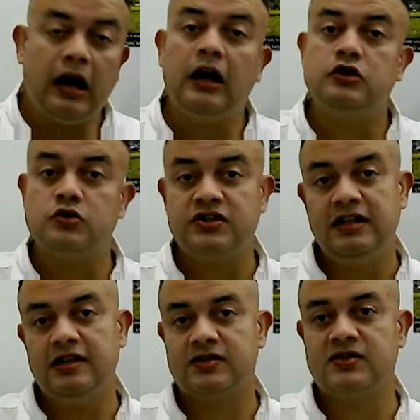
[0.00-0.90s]
uh, to see
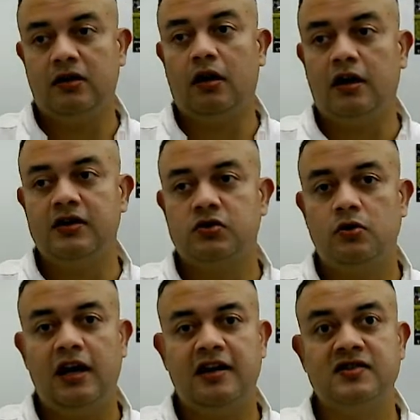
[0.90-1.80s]
this okay so
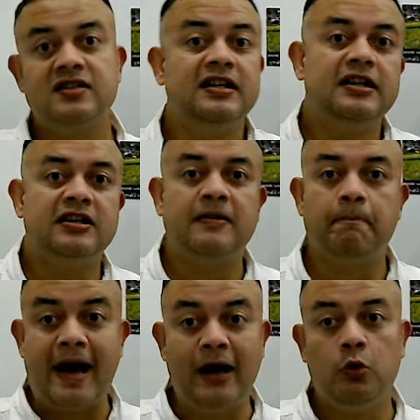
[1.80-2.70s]
let us see it
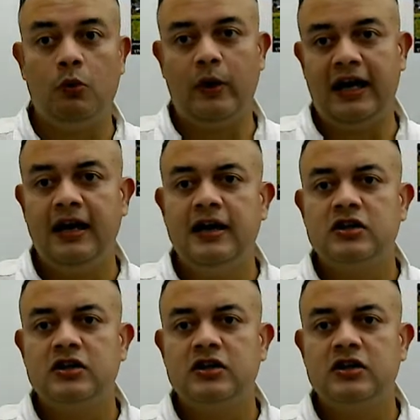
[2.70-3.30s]
in manual way